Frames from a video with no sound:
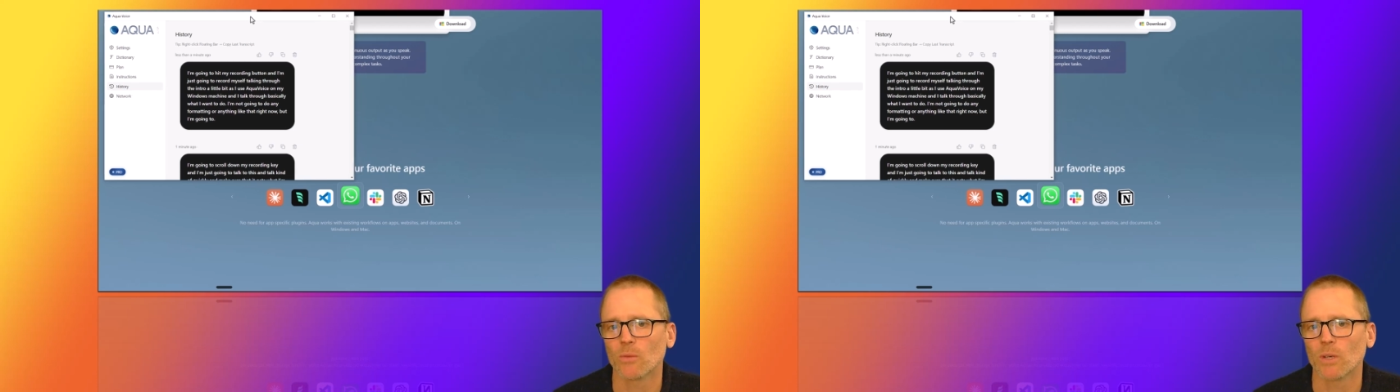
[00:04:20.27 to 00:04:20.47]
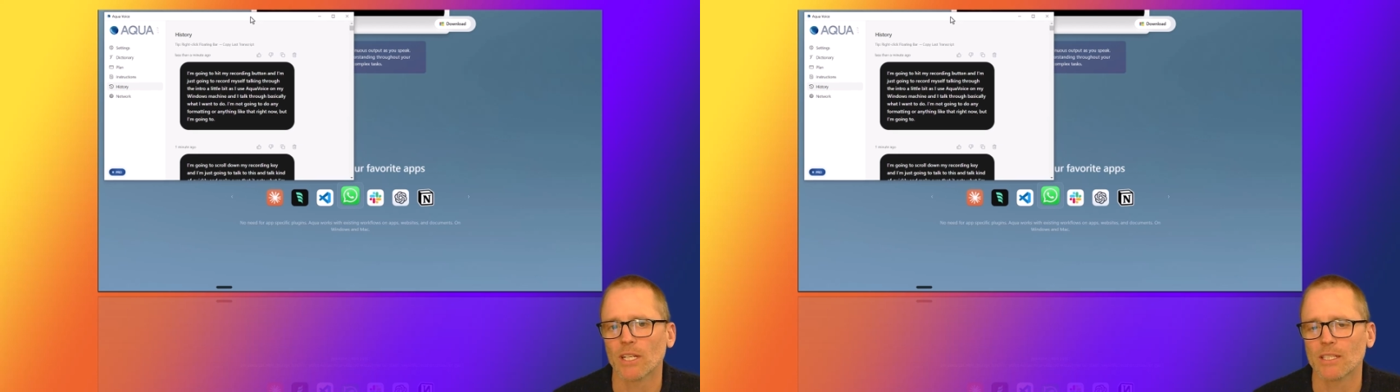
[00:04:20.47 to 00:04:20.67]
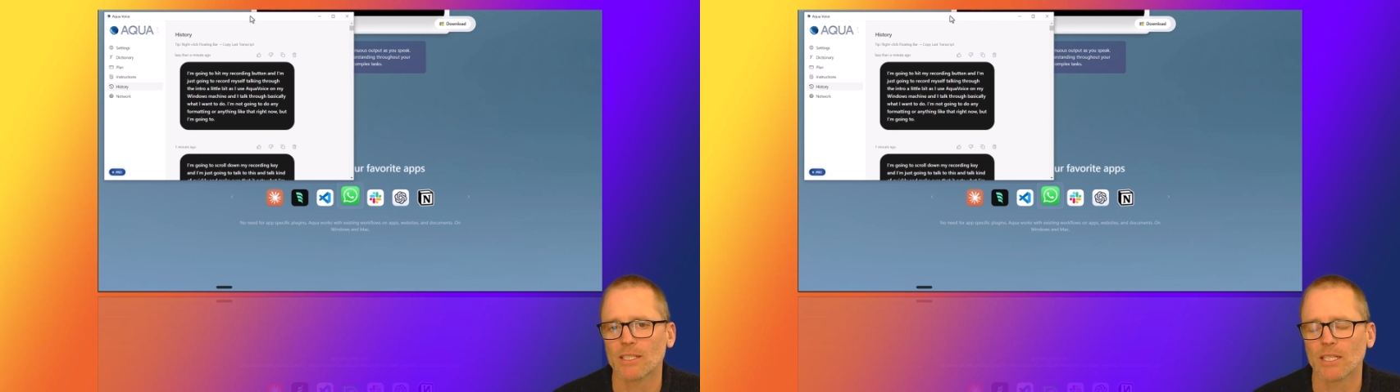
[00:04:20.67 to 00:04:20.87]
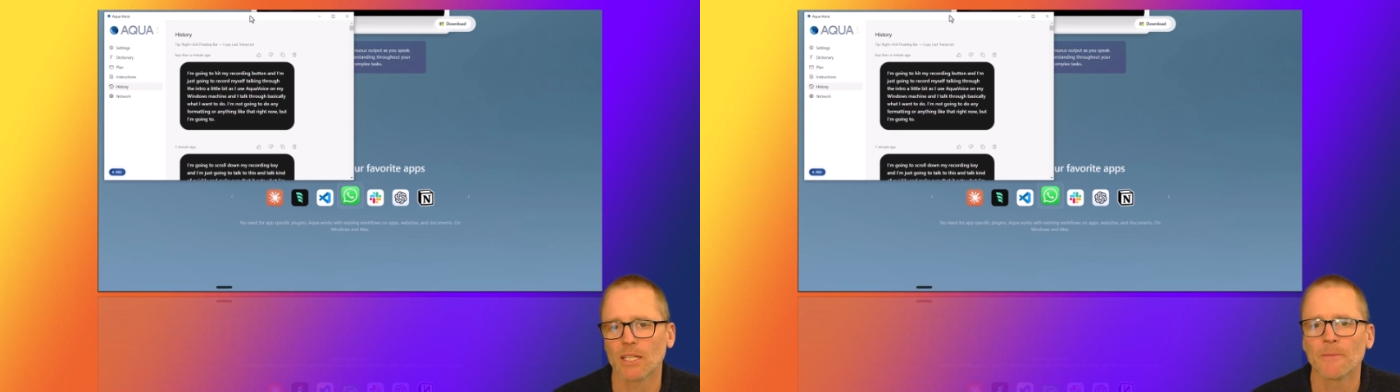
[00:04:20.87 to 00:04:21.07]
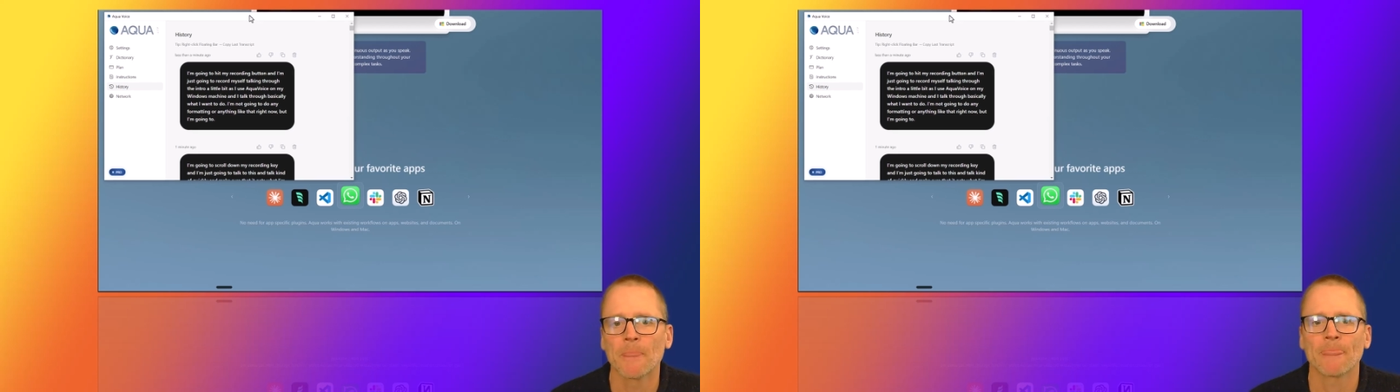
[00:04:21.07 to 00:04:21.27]
We're going to
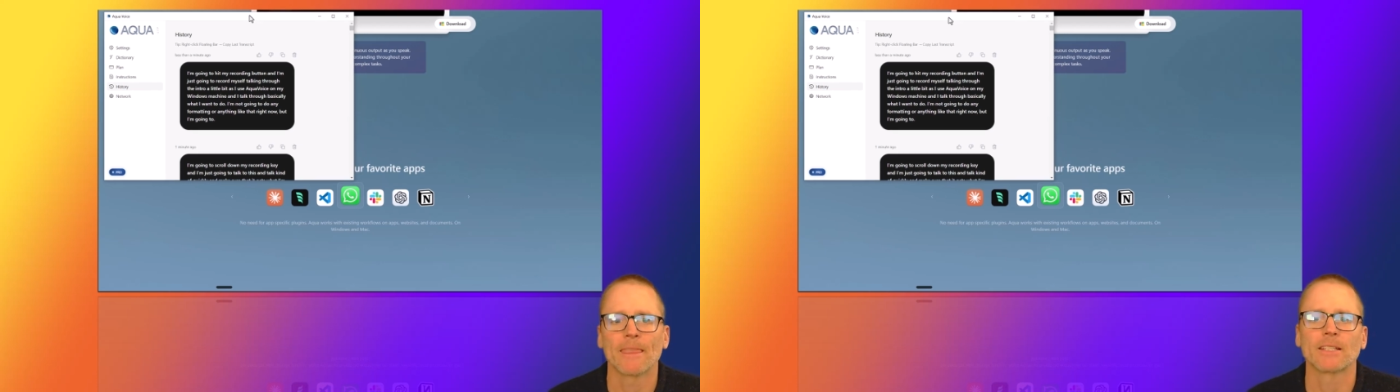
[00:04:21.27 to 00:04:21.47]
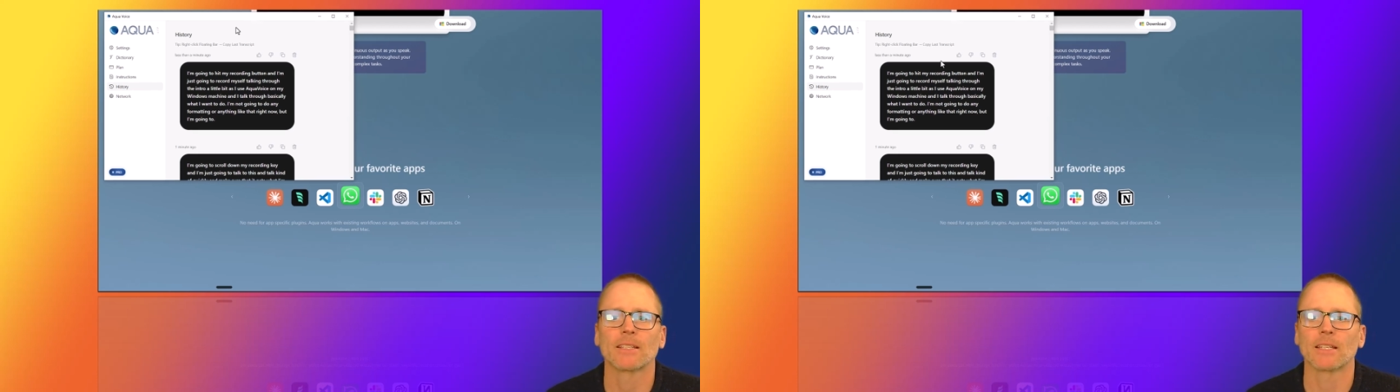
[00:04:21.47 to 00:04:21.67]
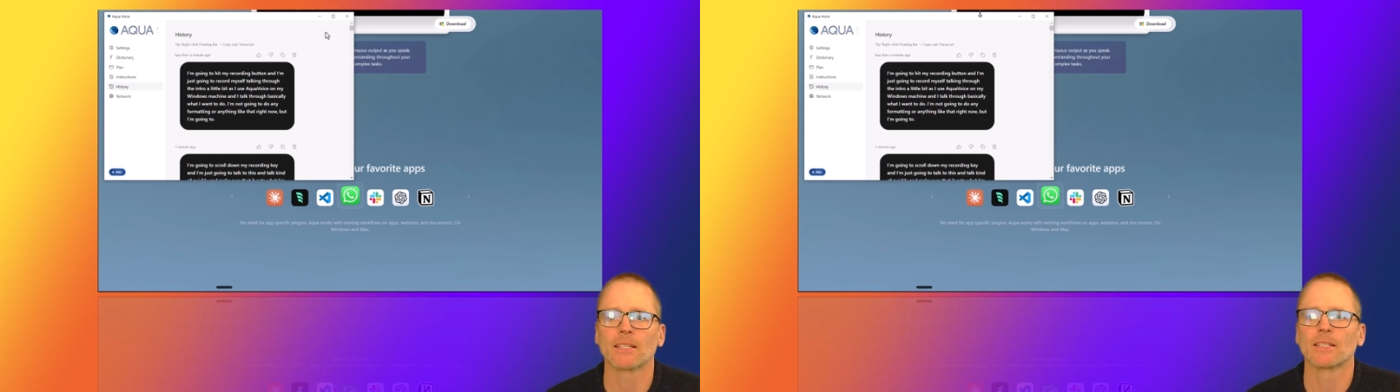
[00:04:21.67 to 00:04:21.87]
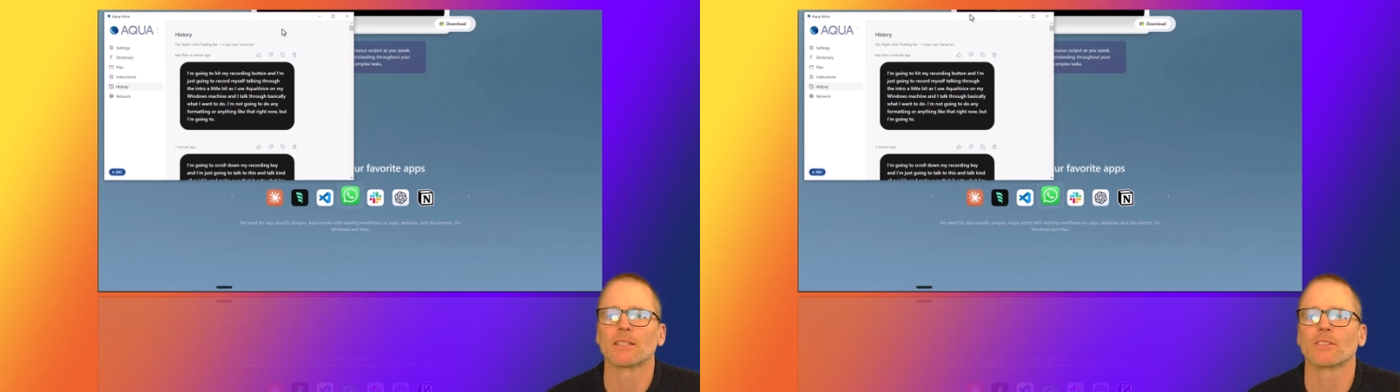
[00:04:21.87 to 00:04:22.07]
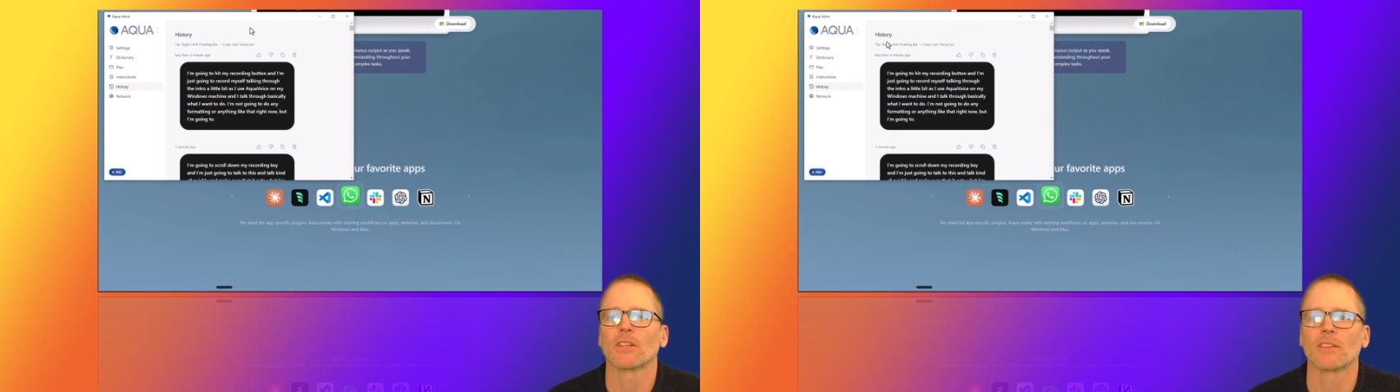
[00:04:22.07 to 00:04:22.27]
see this
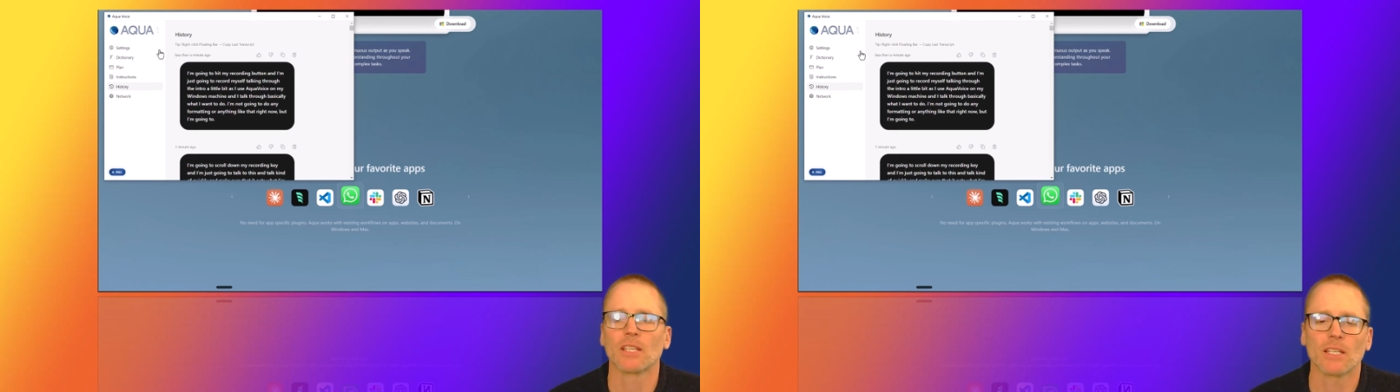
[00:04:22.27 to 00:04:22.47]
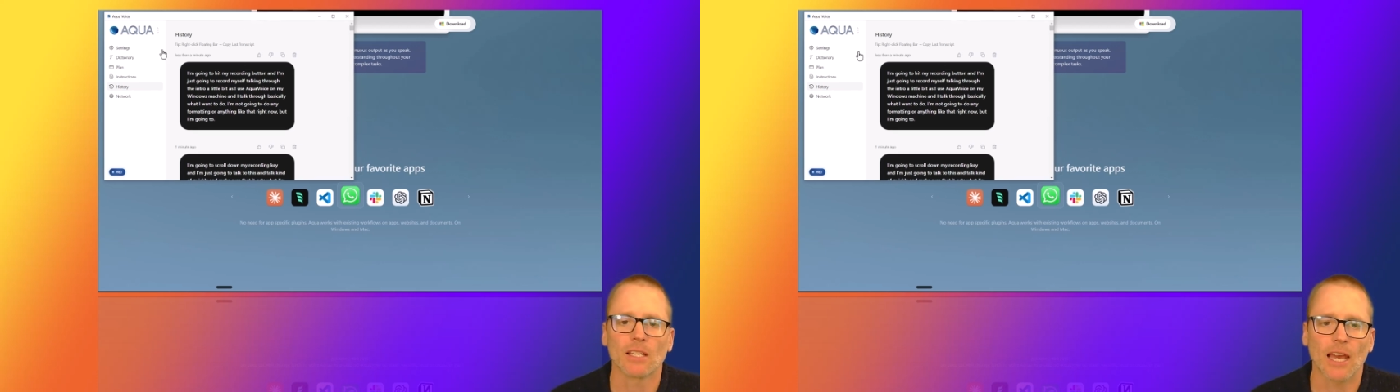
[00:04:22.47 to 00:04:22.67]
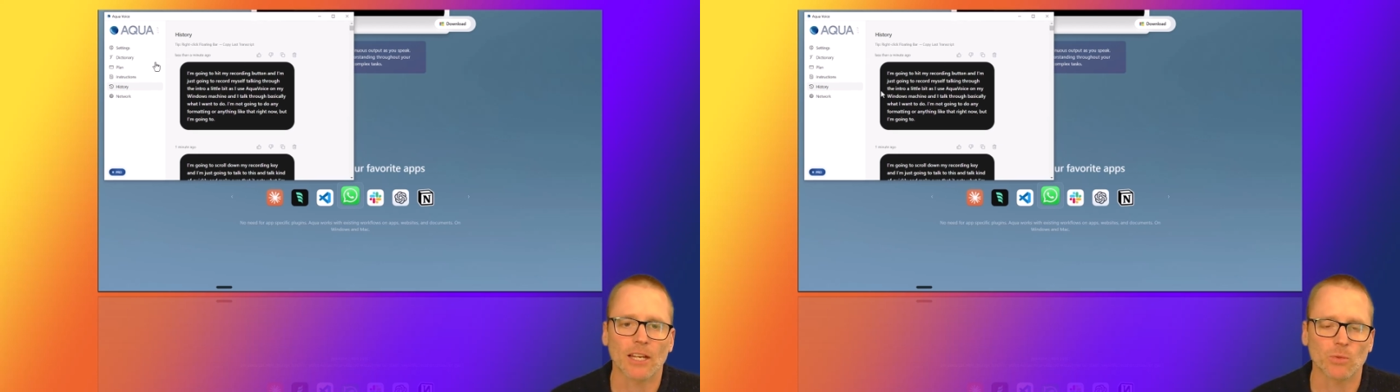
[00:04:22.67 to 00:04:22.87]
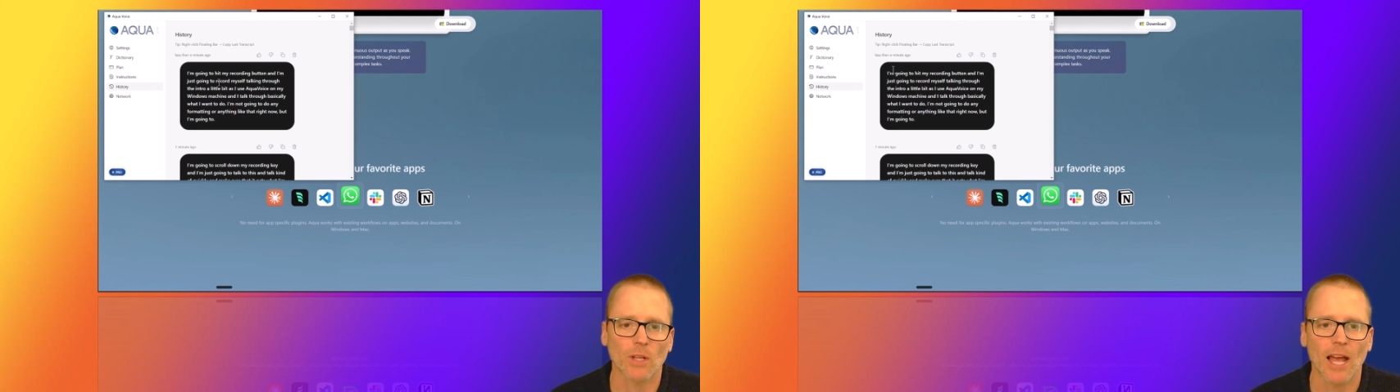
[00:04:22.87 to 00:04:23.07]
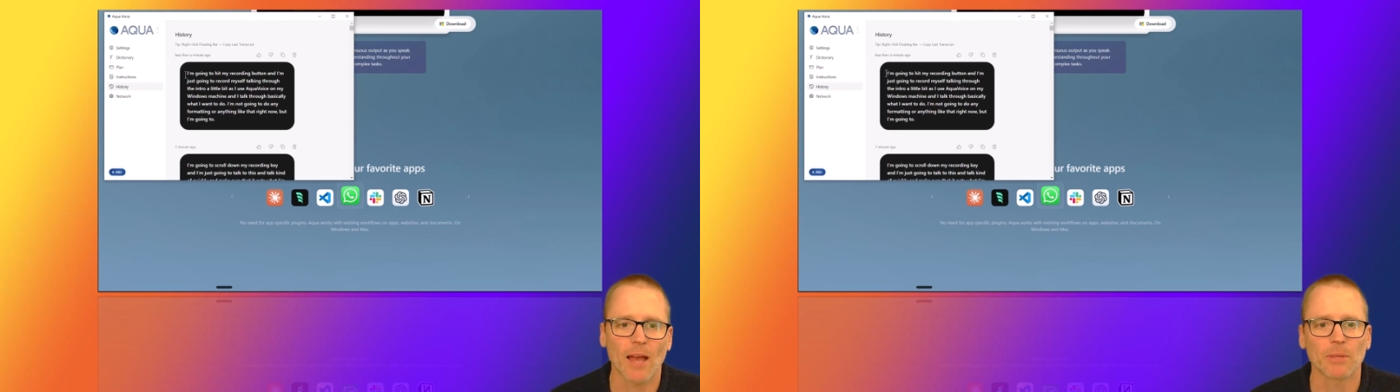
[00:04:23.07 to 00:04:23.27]
is the
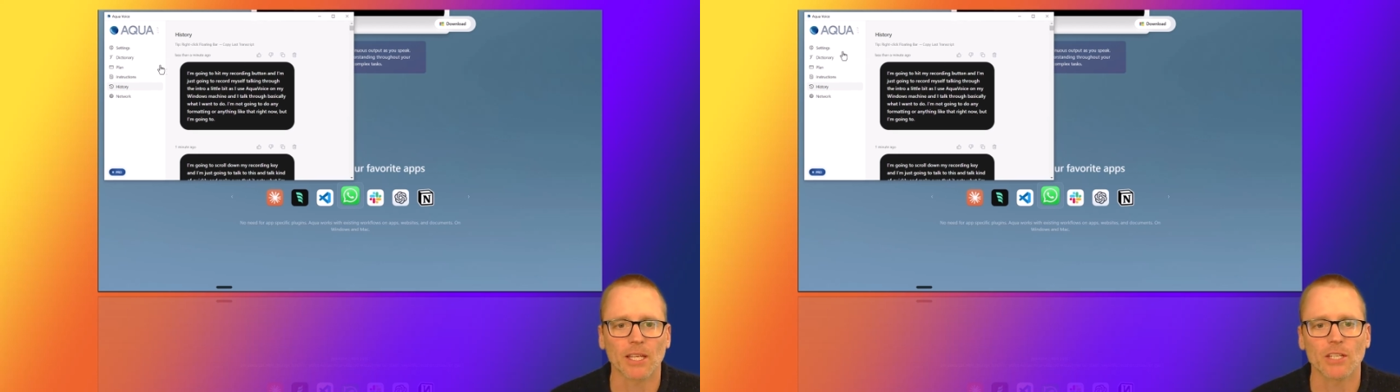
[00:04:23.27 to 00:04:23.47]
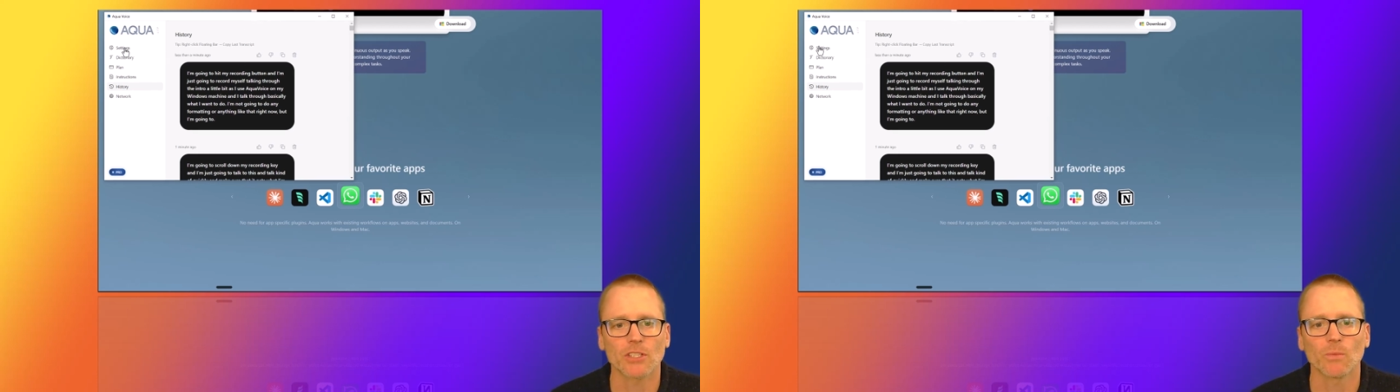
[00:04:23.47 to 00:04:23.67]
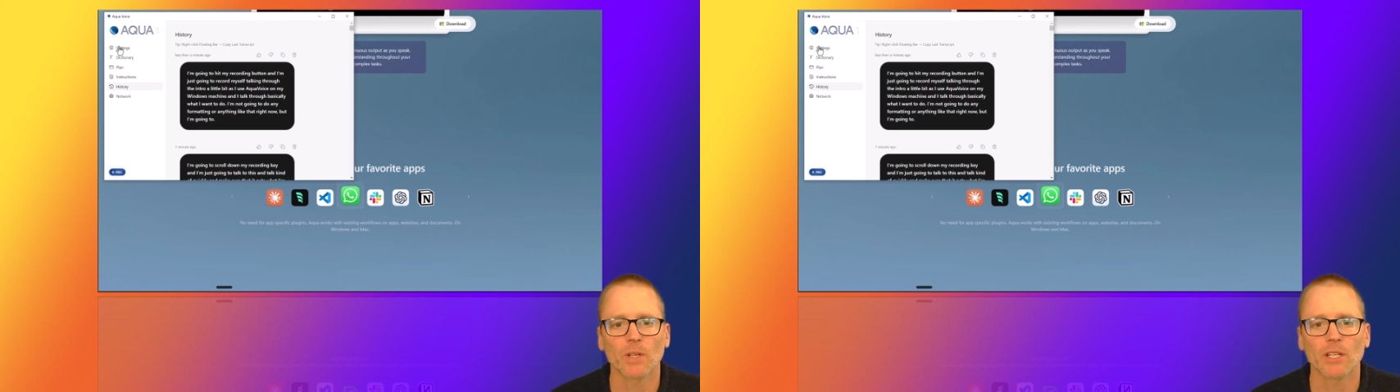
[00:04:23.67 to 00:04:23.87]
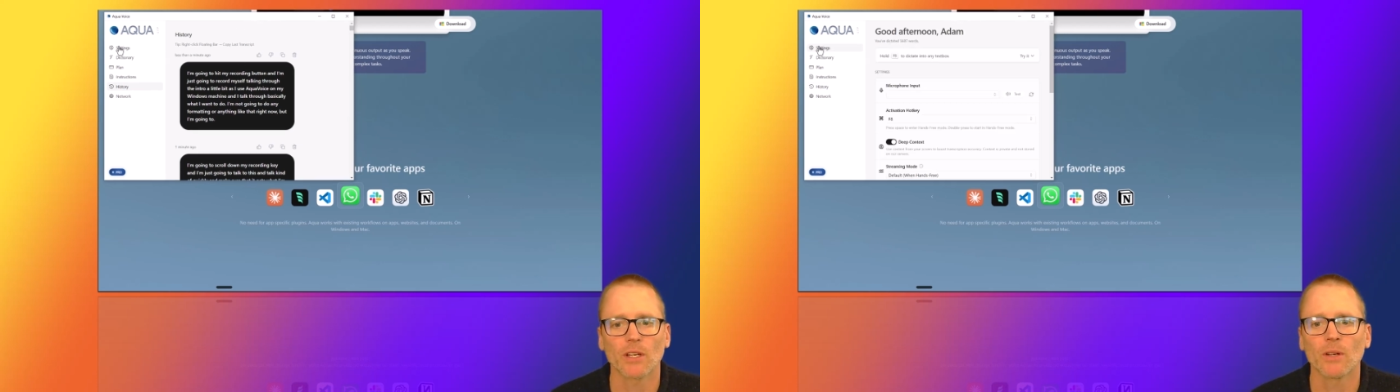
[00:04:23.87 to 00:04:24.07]
actual application window